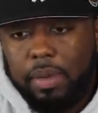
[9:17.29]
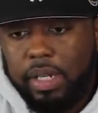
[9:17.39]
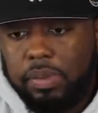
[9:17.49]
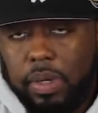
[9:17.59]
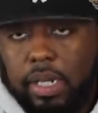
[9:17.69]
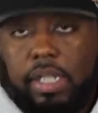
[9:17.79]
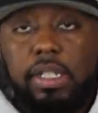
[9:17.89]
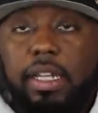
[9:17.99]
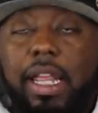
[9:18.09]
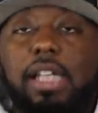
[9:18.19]
It is what it
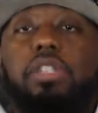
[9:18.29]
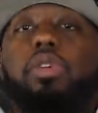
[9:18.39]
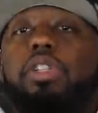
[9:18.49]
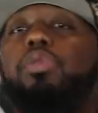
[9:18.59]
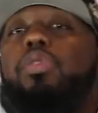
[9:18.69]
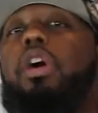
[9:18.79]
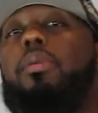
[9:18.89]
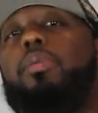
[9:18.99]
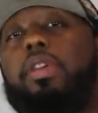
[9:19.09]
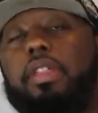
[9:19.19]
is. Like that's going to
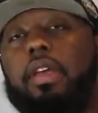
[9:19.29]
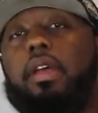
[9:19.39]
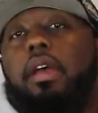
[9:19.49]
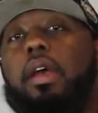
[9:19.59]
come with it.